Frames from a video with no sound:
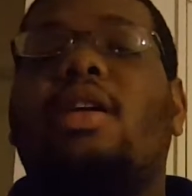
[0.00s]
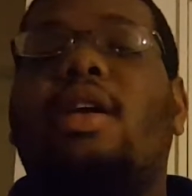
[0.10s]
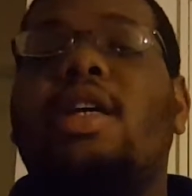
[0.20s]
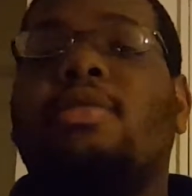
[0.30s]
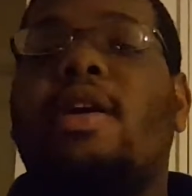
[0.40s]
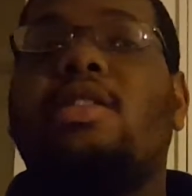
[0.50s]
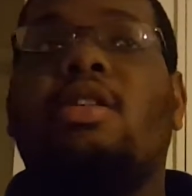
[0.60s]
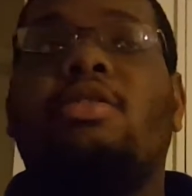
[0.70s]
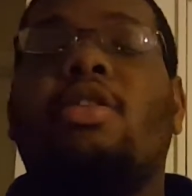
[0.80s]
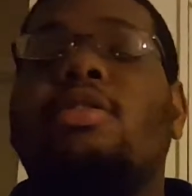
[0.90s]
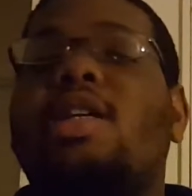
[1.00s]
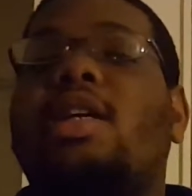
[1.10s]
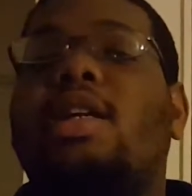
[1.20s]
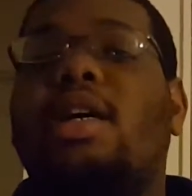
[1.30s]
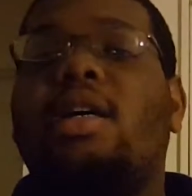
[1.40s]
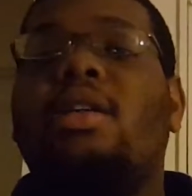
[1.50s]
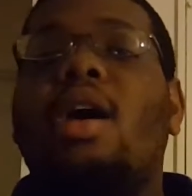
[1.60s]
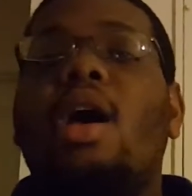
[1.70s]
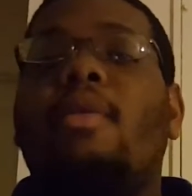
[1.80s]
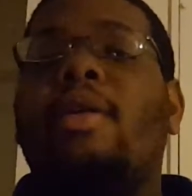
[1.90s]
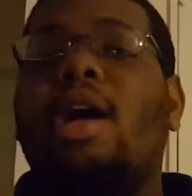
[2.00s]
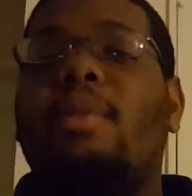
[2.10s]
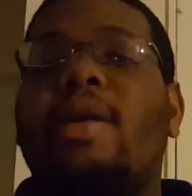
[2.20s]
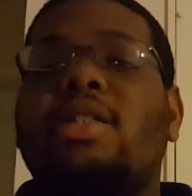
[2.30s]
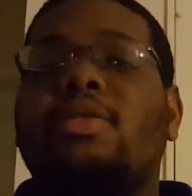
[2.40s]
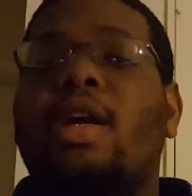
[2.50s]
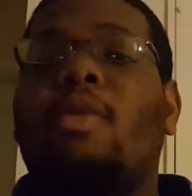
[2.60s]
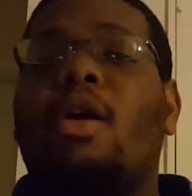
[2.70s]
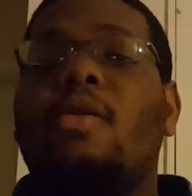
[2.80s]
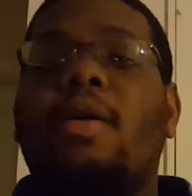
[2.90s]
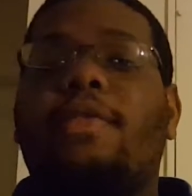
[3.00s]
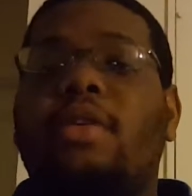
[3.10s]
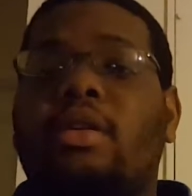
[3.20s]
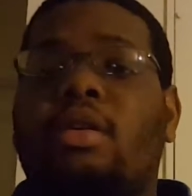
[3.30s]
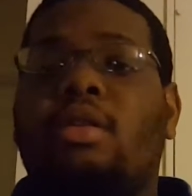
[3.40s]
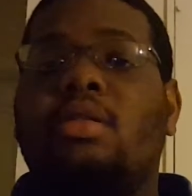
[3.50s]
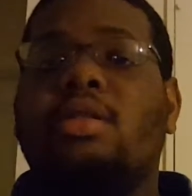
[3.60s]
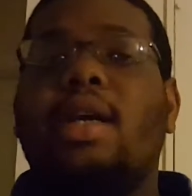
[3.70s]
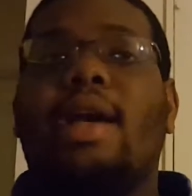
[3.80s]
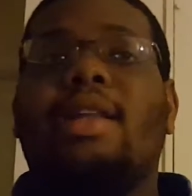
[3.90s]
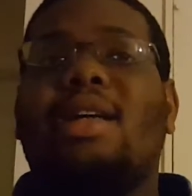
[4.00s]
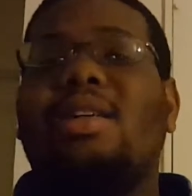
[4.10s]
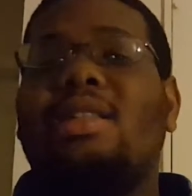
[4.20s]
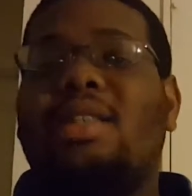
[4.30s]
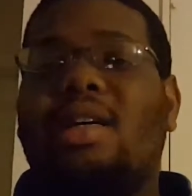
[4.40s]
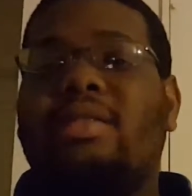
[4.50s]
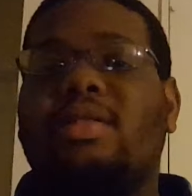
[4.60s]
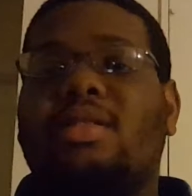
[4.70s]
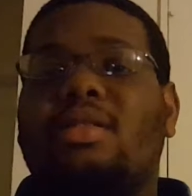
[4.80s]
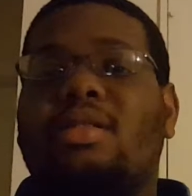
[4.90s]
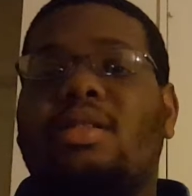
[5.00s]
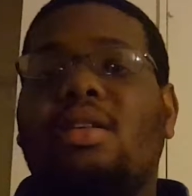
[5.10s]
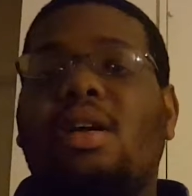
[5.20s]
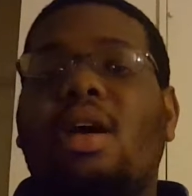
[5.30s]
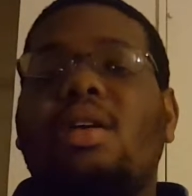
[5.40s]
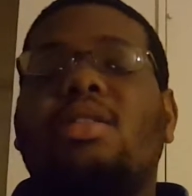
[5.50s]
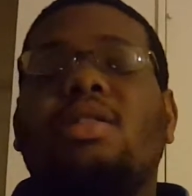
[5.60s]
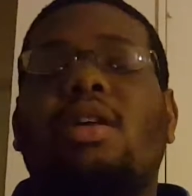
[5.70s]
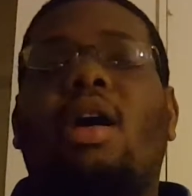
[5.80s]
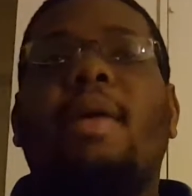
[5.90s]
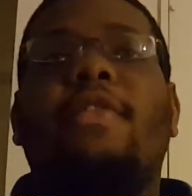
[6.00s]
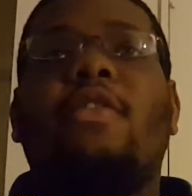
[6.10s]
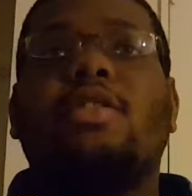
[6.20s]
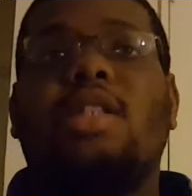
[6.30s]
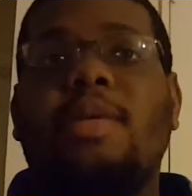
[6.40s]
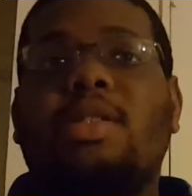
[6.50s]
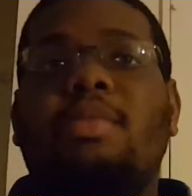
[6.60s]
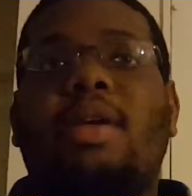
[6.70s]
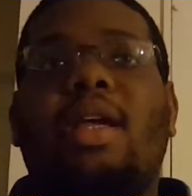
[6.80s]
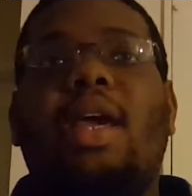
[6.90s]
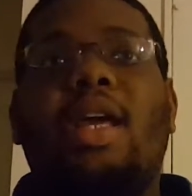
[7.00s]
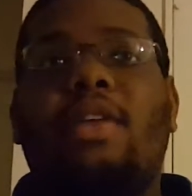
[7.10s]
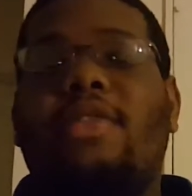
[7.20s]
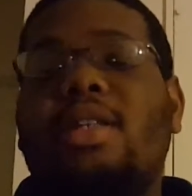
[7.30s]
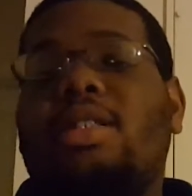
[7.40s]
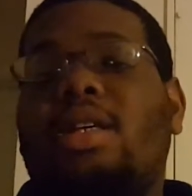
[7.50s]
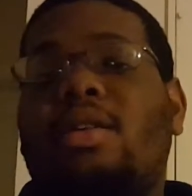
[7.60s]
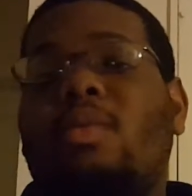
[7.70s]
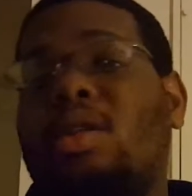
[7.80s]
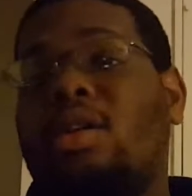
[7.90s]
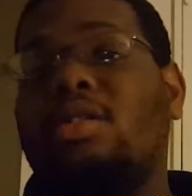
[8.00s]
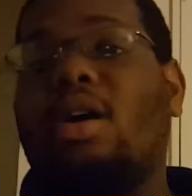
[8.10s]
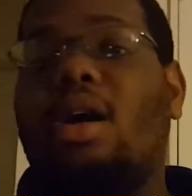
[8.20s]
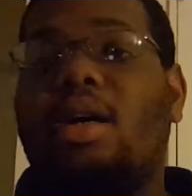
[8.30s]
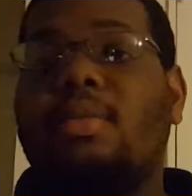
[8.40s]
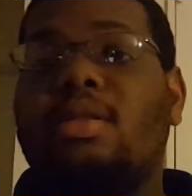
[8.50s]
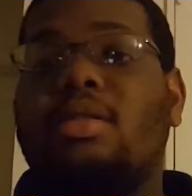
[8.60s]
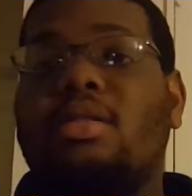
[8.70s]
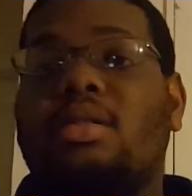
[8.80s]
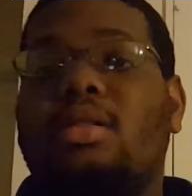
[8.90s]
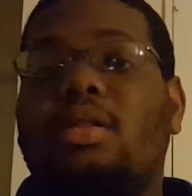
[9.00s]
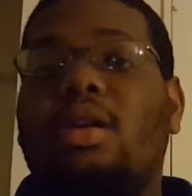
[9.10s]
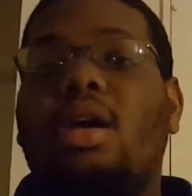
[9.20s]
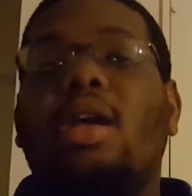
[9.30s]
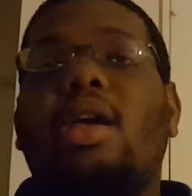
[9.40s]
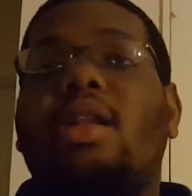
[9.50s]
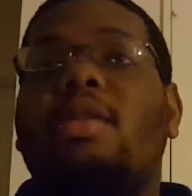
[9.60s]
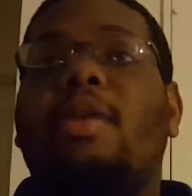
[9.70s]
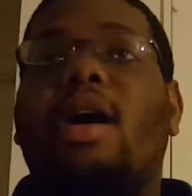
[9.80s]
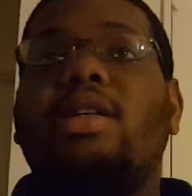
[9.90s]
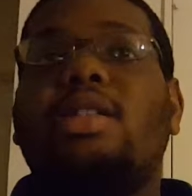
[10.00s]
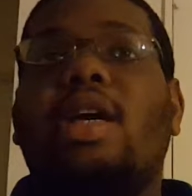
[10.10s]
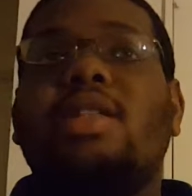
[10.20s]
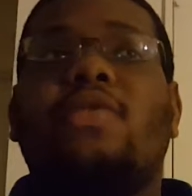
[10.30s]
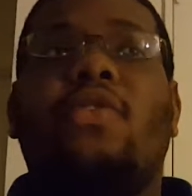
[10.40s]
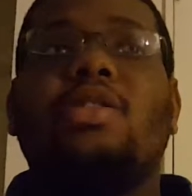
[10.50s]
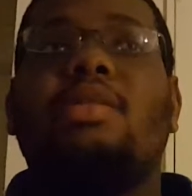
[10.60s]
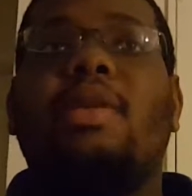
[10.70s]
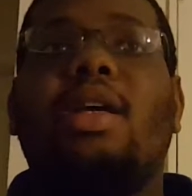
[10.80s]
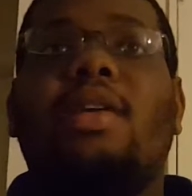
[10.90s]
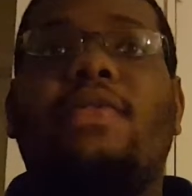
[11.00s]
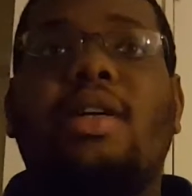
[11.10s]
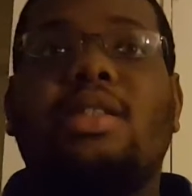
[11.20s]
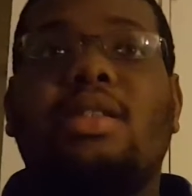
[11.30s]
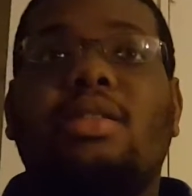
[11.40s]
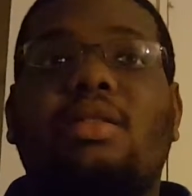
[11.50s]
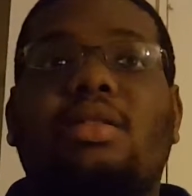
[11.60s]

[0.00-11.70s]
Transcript: his red zone 13 now, we got to make sure they walk away with field goals and not touchdowns. So it's all about forcing Clemson to be inefficient with their drives. Getting them behind the chains and forcing them to be inefficient.